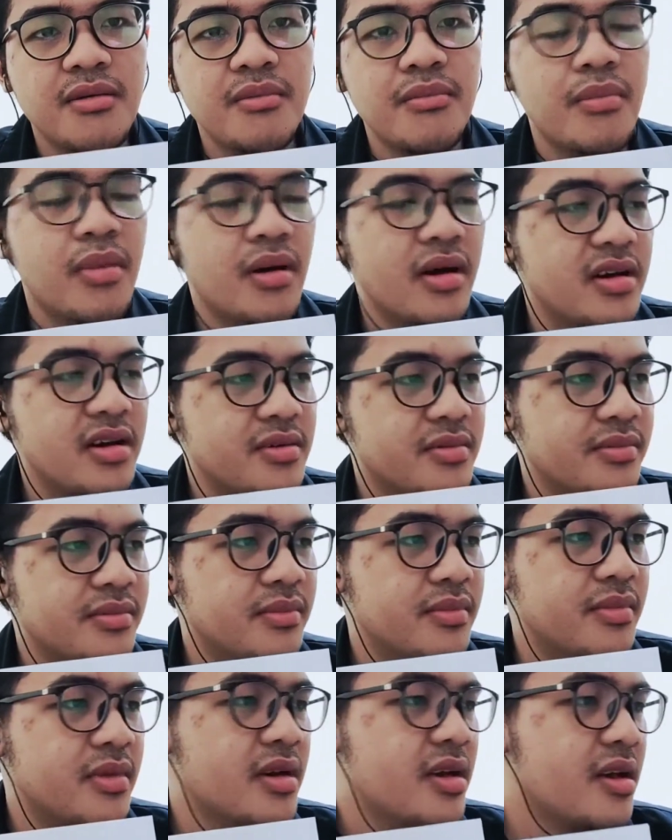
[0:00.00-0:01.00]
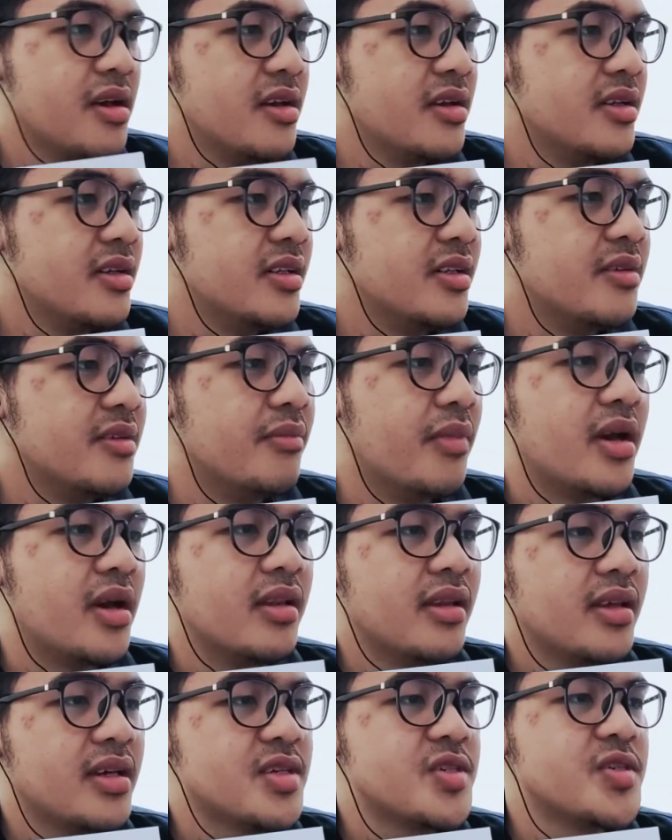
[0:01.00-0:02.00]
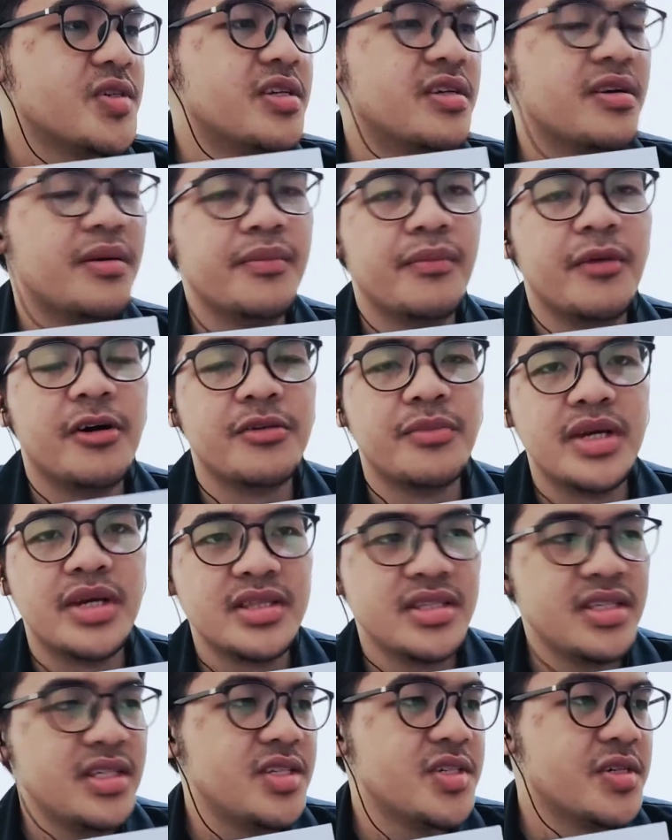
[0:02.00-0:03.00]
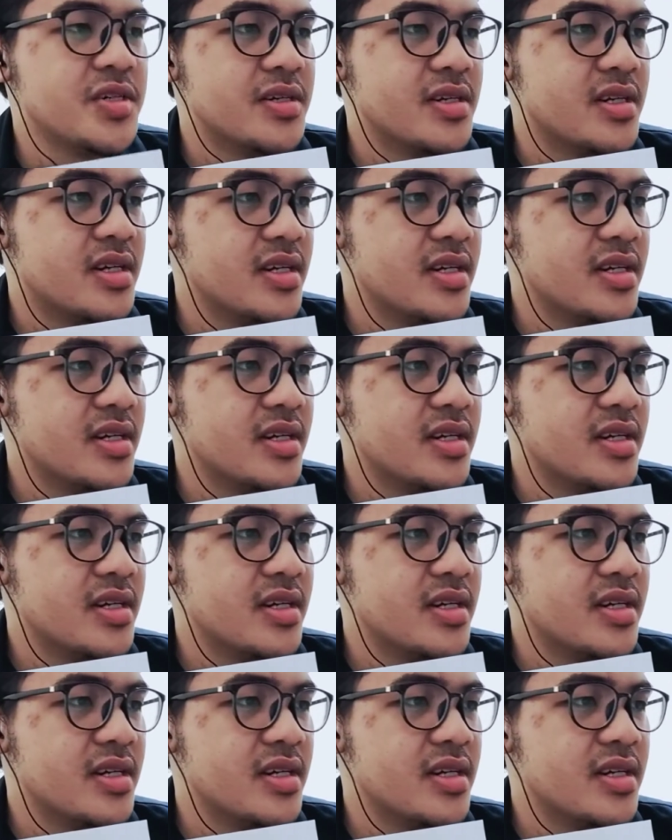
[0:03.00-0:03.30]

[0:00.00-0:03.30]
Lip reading: by my lecturer or my teacher.